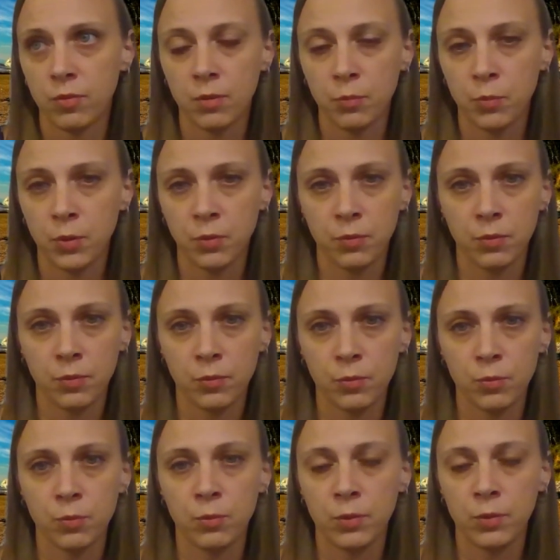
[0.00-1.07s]
But
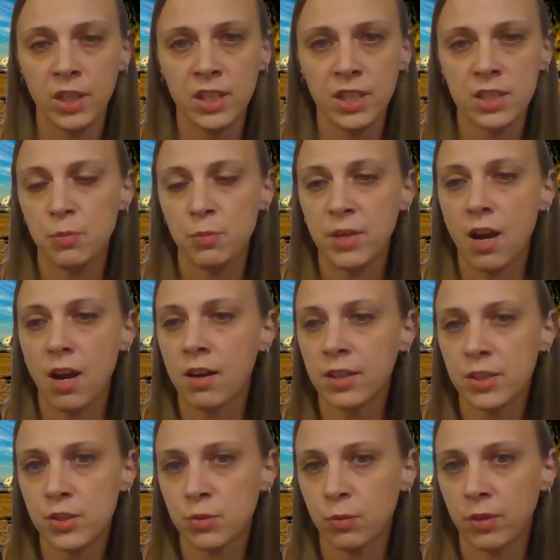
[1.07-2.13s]
we need to be
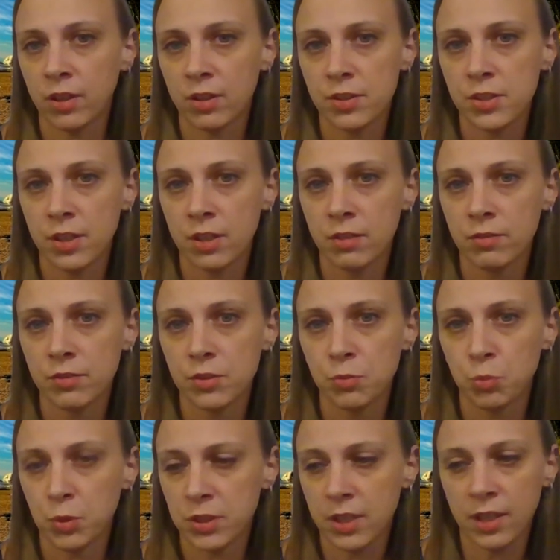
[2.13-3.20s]
honest with ourselves.
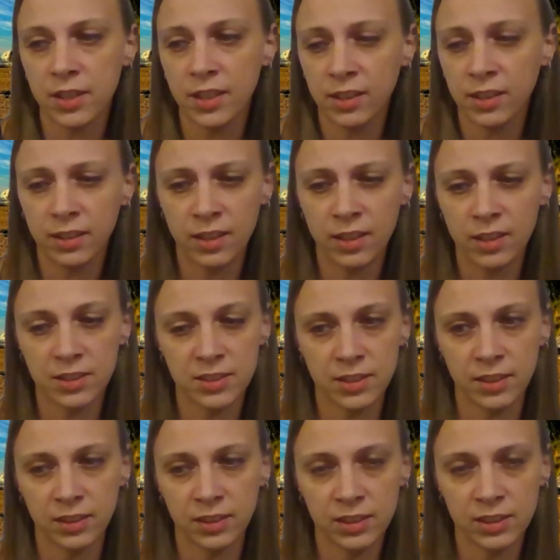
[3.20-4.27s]
Pretending that it doesn't
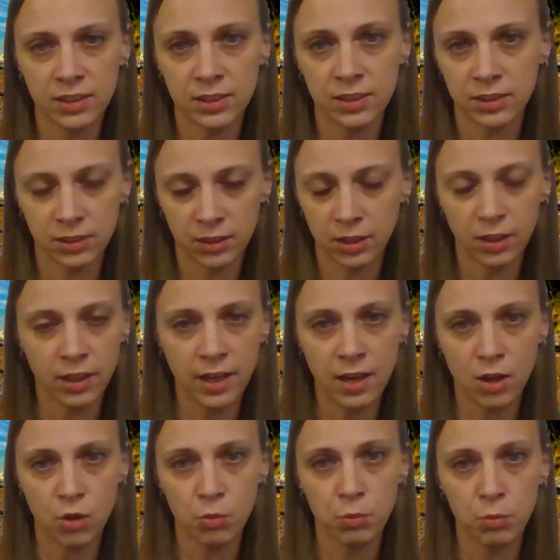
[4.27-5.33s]
exist isn't going to
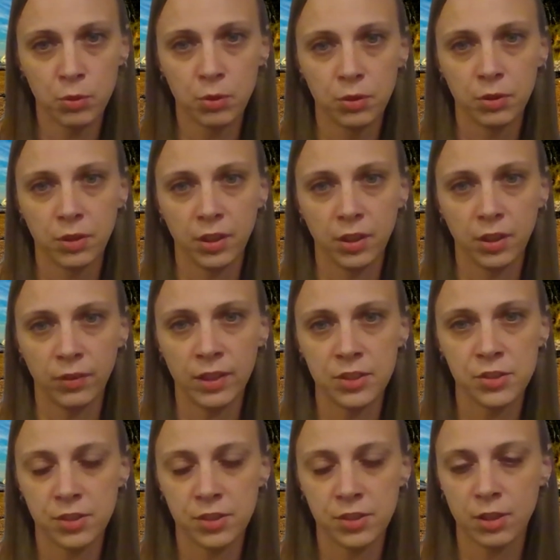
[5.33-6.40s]
help. You know, that's
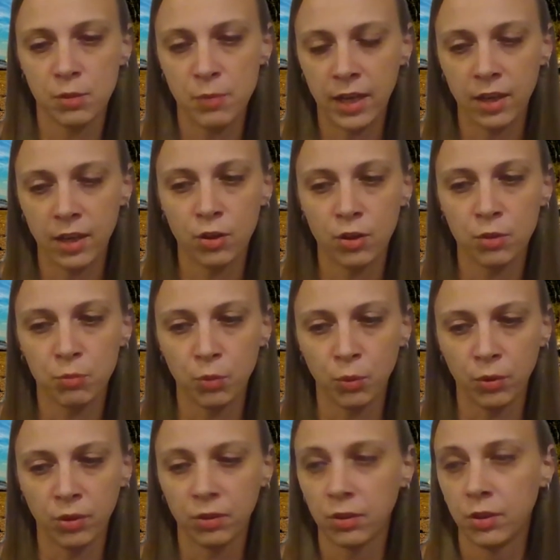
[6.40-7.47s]
just going to make it hurt
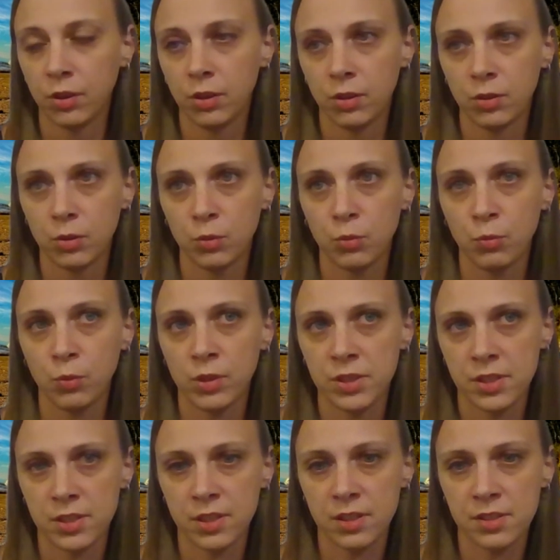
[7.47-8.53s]
more once
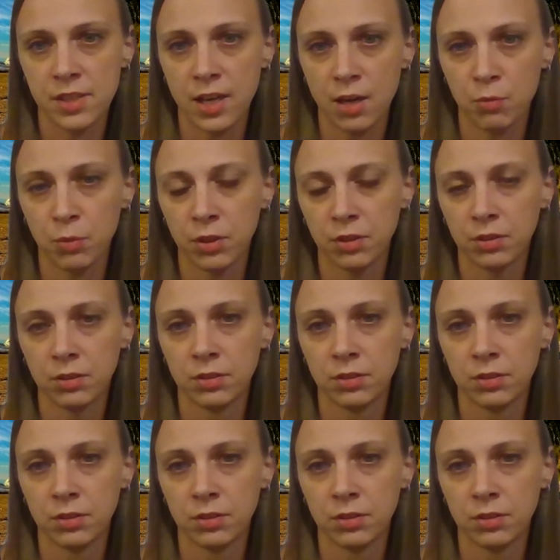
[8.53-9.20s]
it does happen.